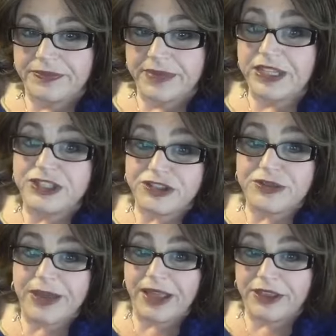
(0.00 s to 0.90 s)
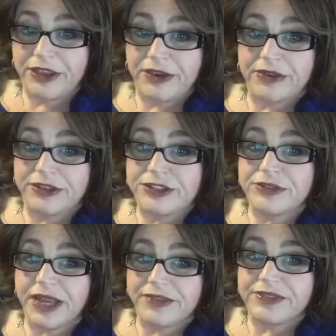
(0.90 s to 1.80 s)
It's true, Matthew. You do
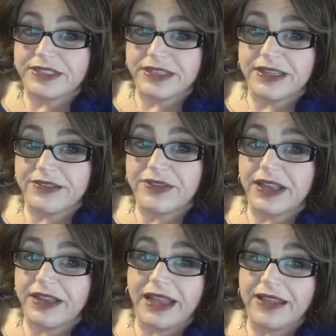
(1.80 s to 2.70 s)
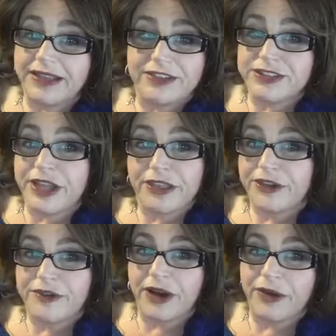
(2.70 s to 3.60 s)
have to live, and there's
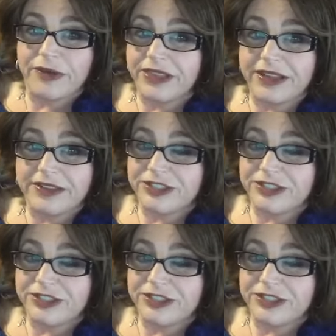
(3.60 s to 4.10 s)
nothing wrong with it.